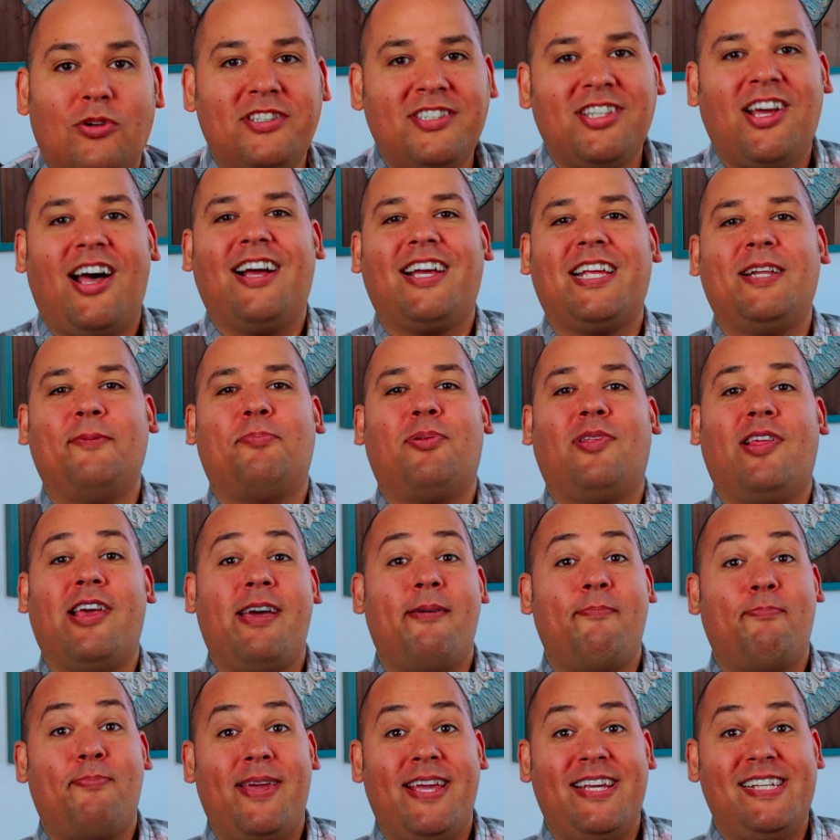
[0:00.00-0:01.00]
talking
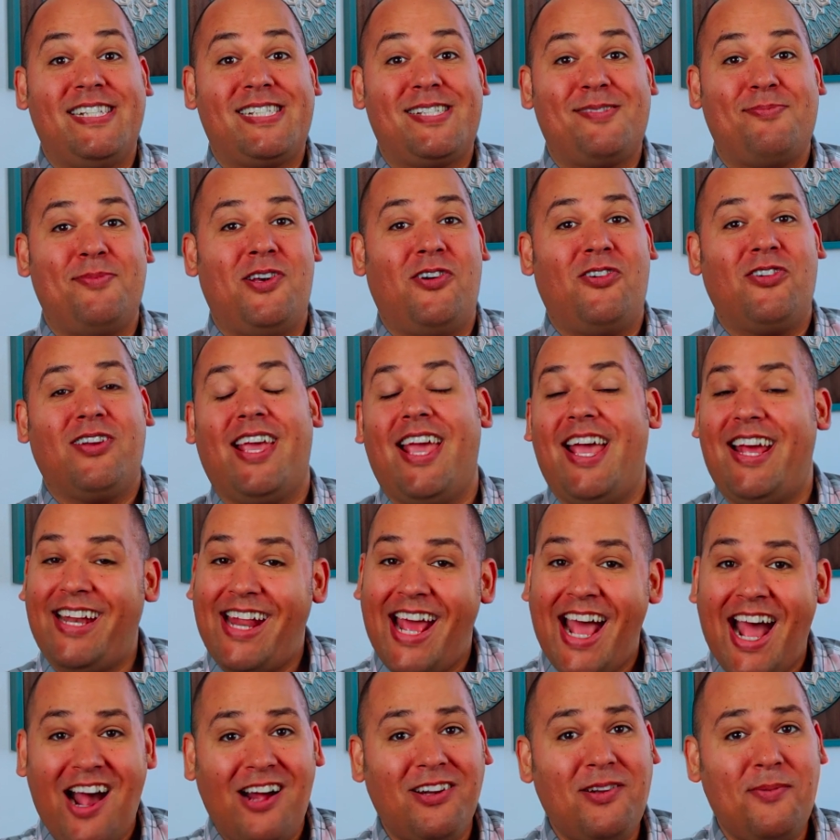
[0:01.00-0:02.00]
plant-based milk and
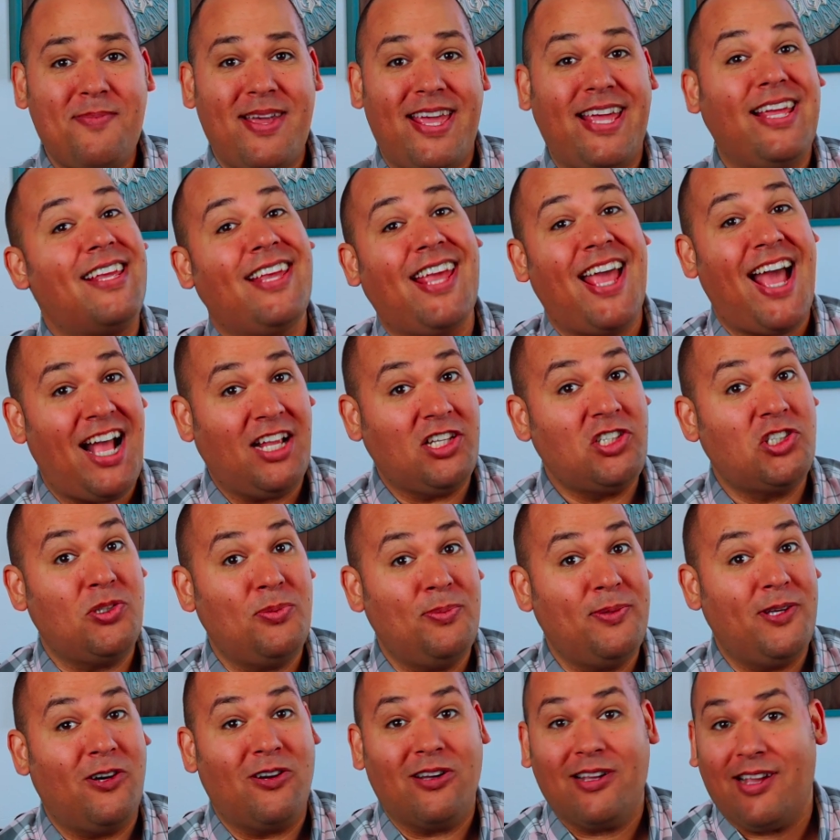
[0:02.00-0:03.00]
how to make cashew
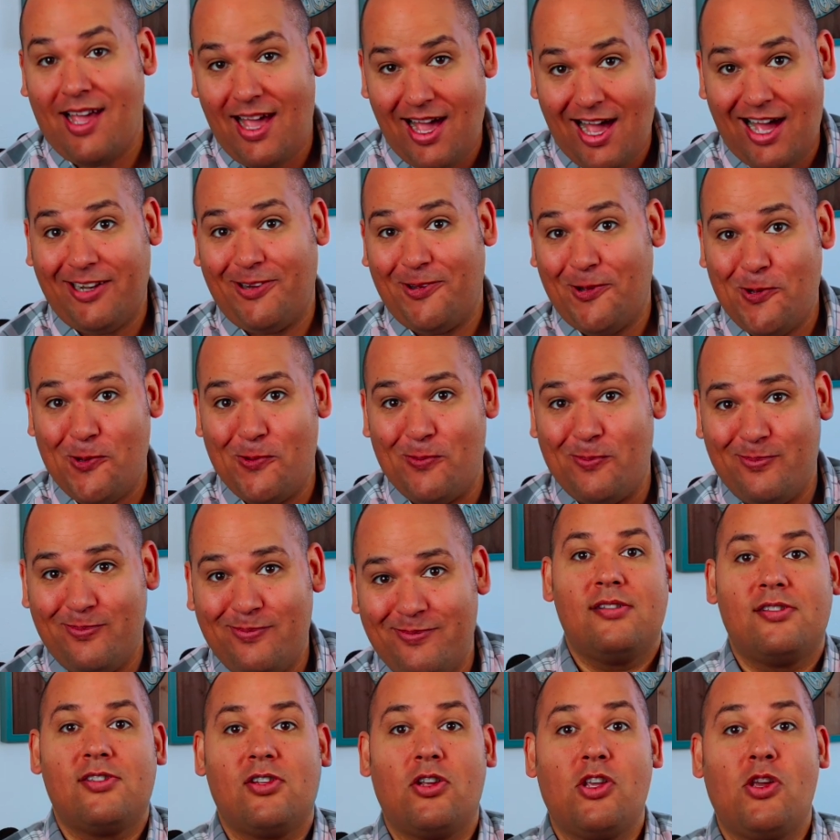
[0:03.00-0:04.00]
milk at home.
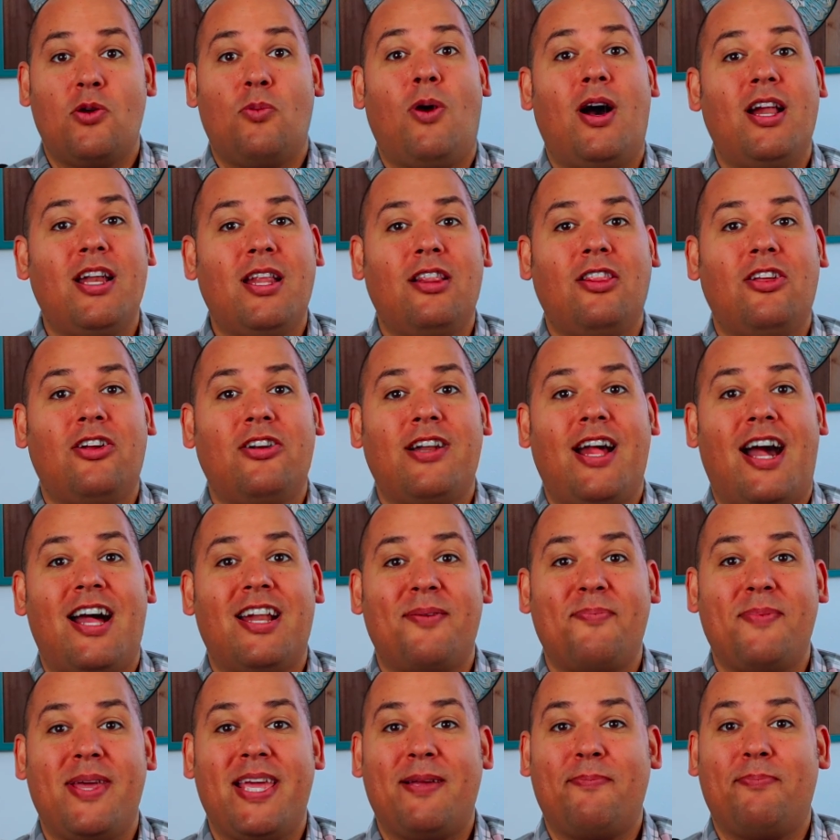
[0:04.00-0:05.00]
So you want to learn how to
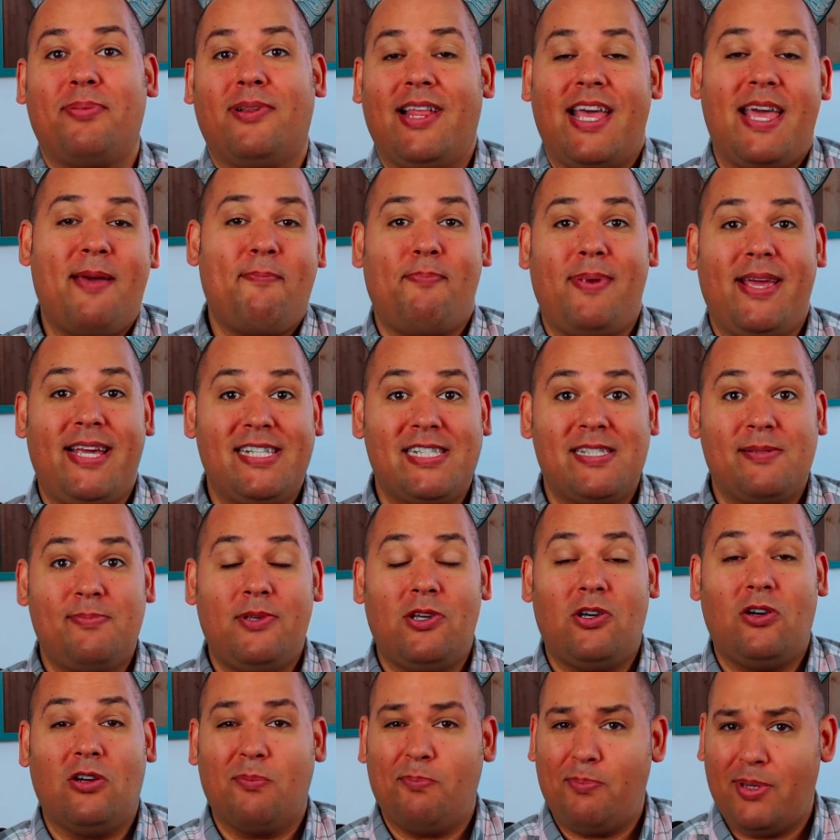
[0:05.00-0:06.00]
make plant-based
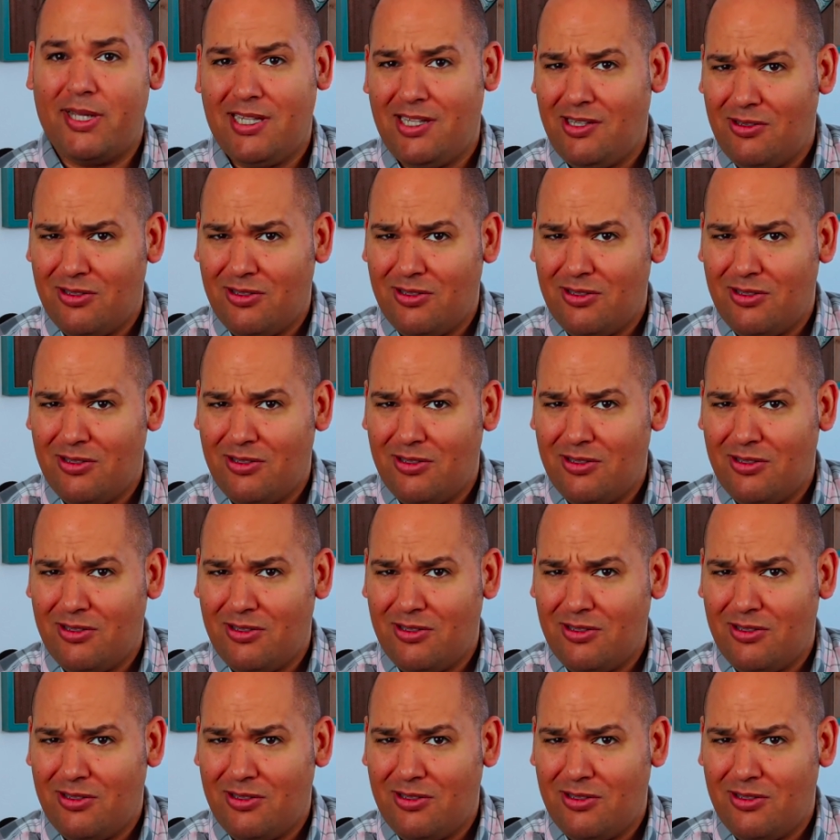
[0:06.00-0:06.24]
milk, but